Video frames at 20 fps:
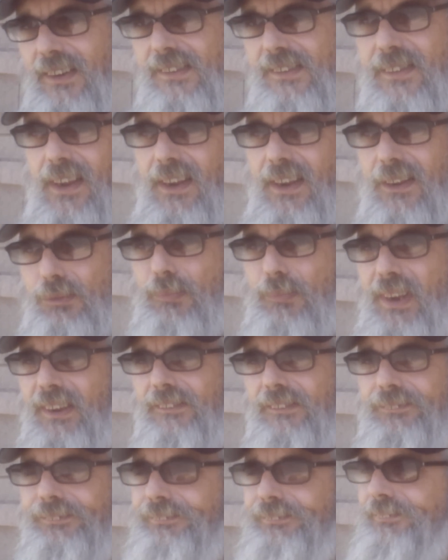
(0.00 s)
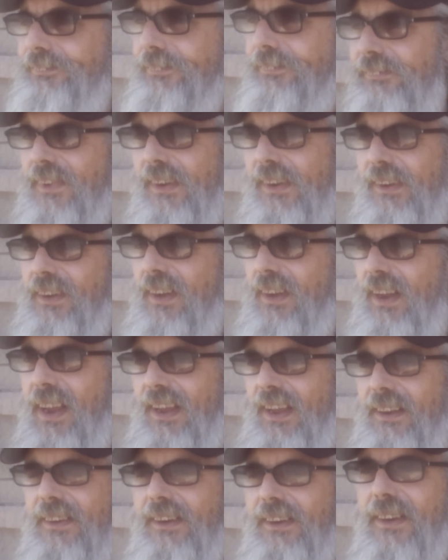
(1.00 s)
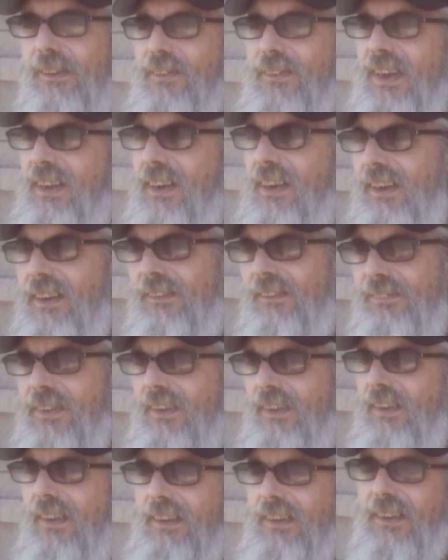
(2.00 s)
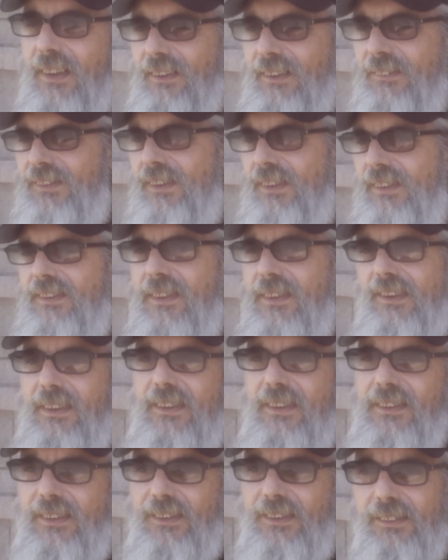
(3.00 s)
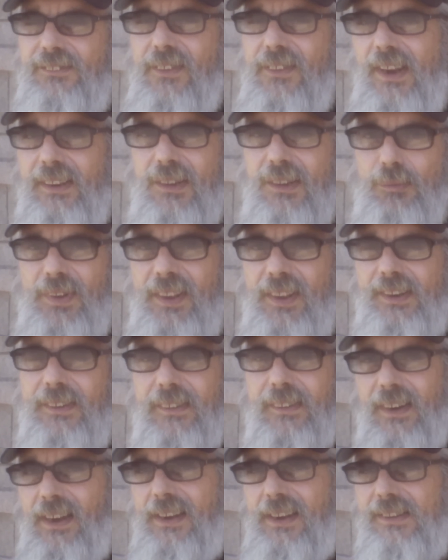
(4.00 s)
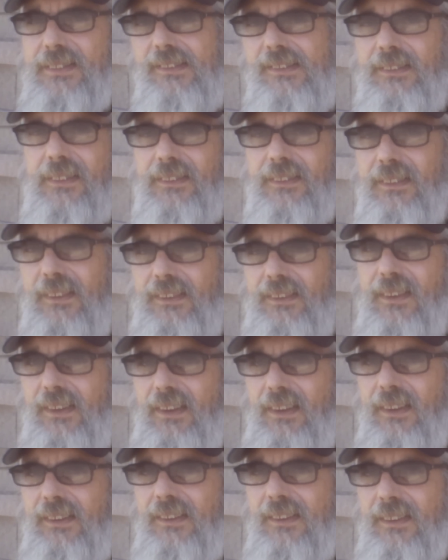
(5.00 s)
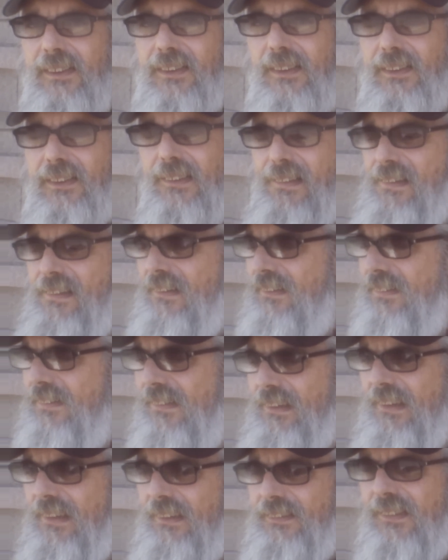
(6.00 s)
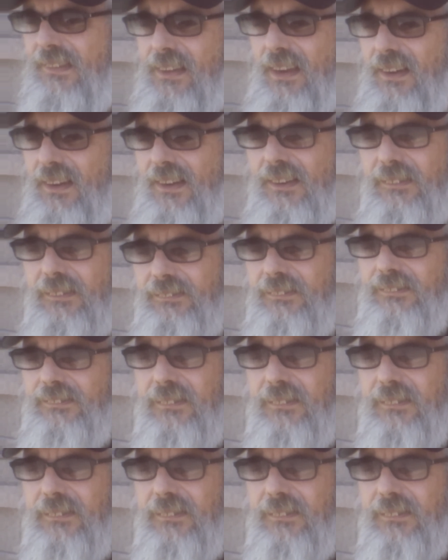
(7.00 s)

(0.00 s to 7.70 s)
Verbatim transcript: in this age, man. Uh, and you know what? If, if you, you, you drank the blood of Christ, okay, then, you know,